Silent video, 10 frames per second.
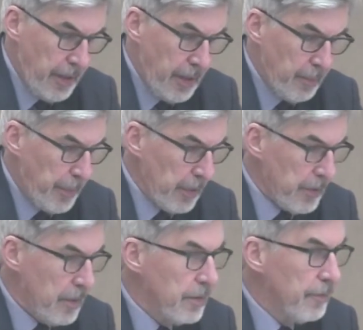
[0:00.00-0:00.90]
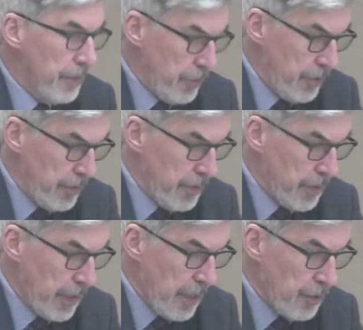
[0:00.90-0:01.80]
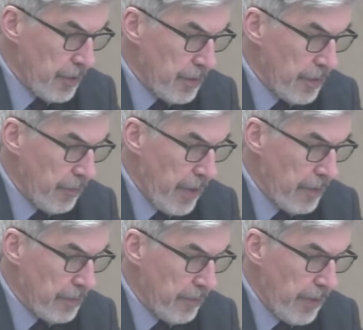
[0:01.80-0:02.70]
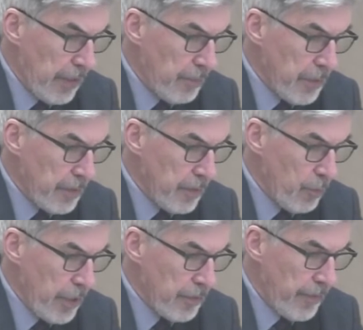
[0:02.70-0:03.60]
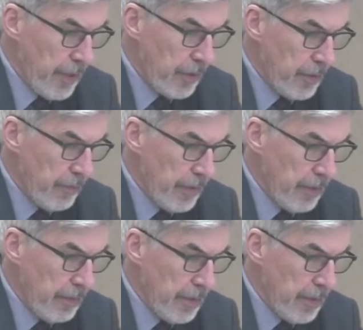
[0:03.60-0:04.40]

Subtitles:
and built into future discussions around development in West Vancouver.